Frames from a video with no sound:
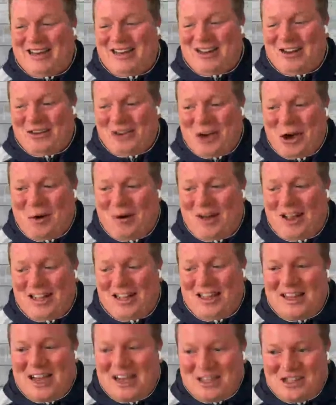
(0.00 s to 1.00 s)
you know
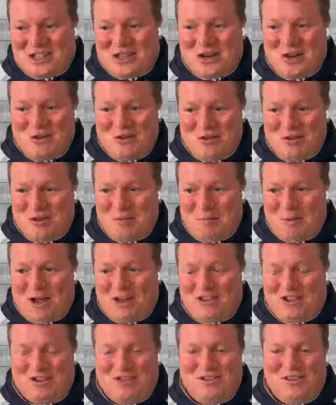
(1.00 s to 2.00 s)
going nuts over the
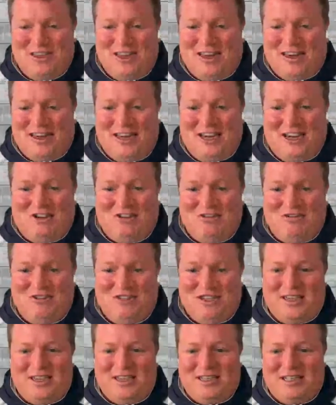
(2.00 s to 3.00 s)
punters and
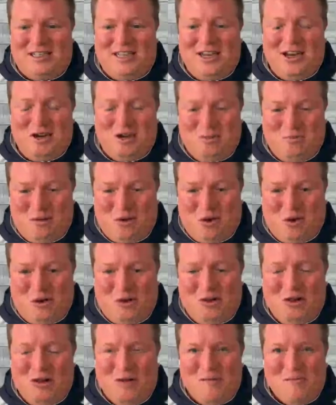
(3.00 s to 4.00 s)
kickers in a Senior
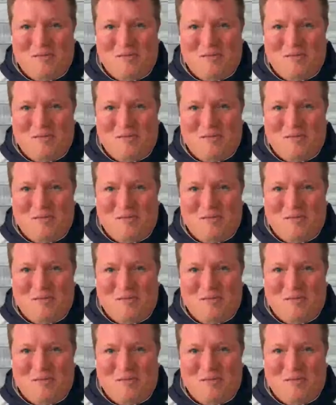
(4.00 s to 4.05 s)
Bowl,